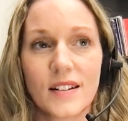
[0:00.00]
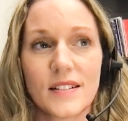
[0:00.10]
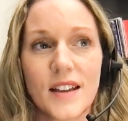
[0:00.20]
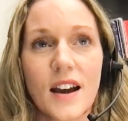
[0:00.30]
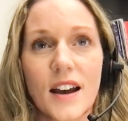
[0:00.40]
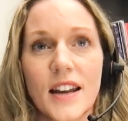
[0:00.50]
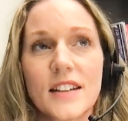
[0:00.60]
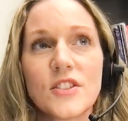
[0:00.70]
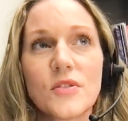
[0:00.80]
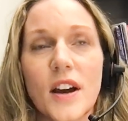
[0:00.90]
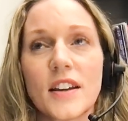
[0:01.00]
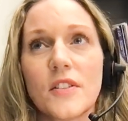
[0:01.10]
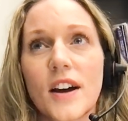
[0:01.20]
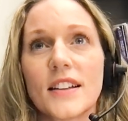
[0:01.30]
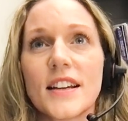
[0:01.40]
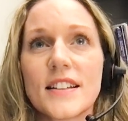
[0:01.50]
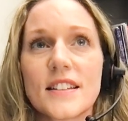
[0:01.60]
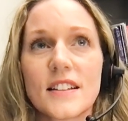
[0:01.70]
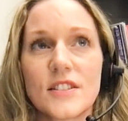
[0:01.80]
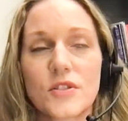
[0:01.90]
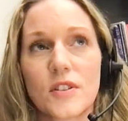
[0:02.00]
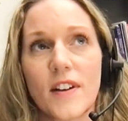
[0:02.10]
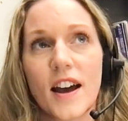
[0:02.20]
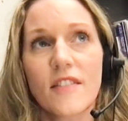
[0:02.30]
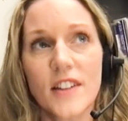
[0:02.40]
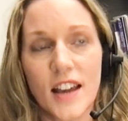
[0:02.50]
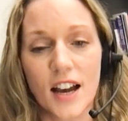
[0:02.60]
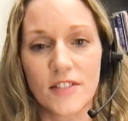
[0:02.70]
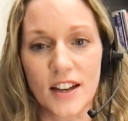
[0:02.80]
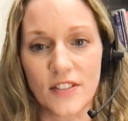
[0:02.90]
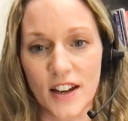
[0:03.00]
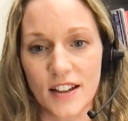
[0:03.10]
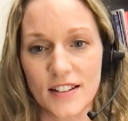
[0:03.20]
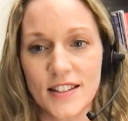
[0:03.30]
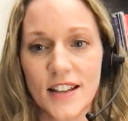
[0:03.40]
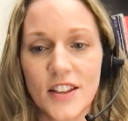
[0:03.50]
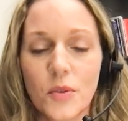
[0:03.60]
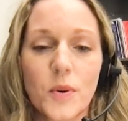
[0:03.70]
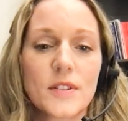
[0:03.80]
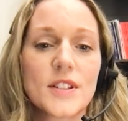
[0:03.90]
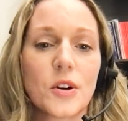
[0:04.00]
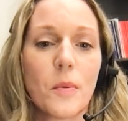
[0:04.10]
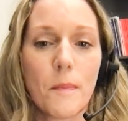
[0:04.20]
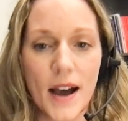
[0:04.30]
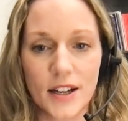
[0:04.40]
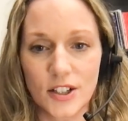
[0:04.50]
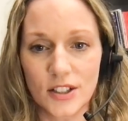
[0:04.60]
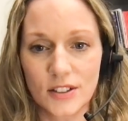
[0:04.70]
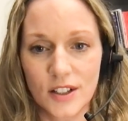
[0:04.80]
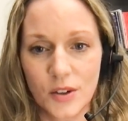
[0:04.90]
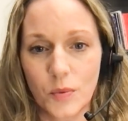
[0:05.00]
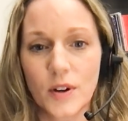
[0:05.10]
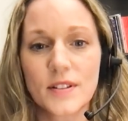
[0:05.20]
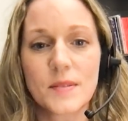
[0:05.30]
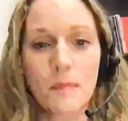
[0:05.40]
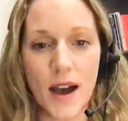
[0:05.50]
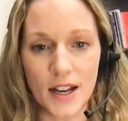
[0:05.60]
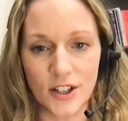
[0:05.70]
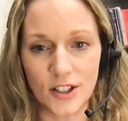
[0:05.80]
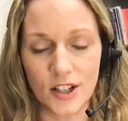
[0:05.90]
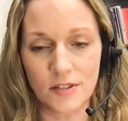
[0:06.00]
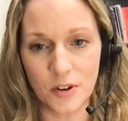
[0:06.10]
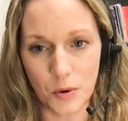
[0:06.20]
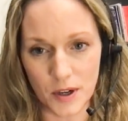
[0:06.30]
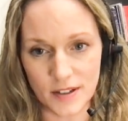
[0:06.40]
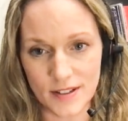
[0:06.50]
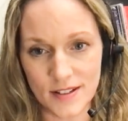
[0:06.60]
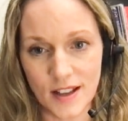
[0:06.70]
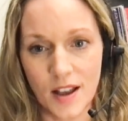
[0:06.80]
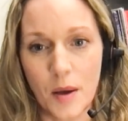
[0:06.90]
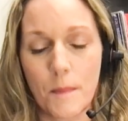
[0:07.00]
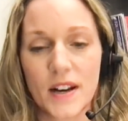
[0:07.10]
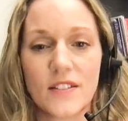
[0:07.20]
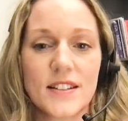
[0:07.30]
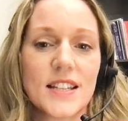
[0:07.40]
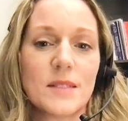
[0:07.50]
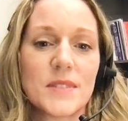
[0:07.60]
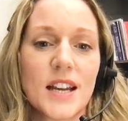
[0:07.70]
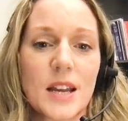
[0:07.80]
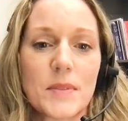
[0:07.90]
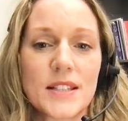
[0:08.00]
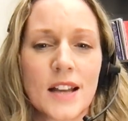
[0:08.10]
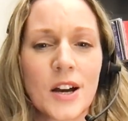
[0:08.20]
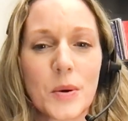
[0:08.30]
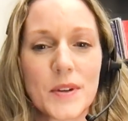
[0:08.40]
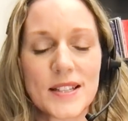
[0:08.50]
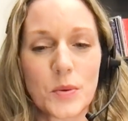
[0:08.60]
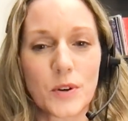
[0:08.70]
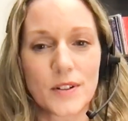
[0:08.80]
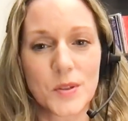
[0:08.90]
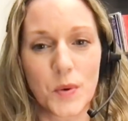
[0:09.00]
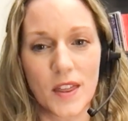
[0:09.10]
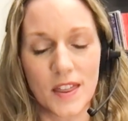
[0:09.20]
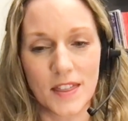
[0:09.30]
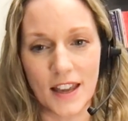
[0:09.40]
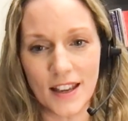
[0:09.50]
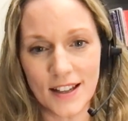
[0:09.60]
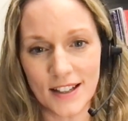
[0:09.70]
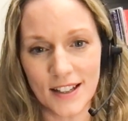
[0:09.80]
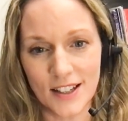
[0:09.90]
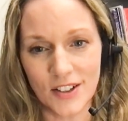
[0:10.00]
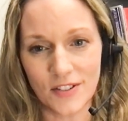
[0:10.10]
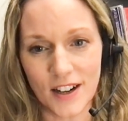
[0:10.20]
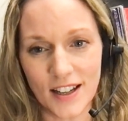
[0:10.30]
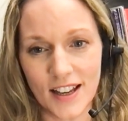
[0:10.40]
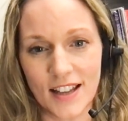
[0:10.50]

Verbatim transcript: Yeah, and I do, you know, I like to sort of have the caveat that it's not that words don't matter. Words matter, of course. But at the same time, it's not always the words we think, right?